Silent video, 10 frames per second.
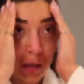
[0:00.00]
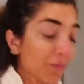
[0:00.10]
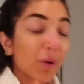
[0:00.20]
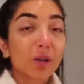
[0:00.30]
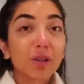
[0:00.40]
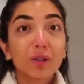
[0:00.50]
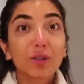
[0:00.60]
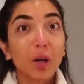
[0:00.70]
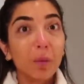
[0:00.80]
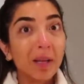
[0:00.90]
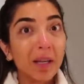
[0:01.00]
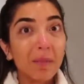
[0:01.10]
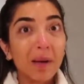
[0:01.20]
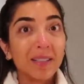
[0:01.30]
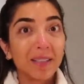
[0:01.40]
I booked so many
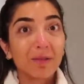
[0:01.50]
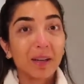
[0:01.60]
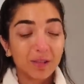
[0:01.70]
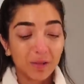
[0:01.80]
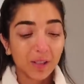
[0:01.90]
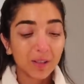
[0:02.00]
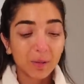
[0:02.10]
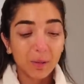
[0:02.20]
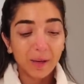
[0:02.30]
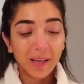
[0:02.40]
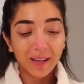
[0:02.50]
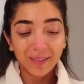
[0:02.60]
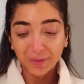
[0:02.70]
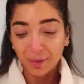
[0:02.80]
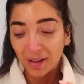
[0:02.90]
amazing restaurants while we're
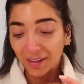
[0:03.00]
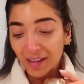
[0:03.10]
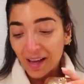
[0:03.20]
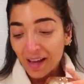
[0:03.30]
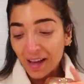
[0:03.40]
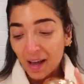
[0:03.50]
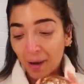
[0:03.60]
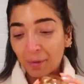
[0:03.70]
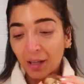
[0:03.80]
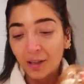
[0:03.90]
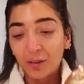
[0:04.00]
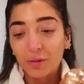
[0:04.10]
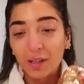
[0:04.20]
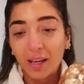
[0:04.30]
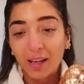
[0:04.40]
here as well, um,
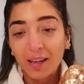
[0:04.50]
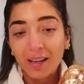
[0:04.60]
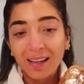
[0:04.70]
including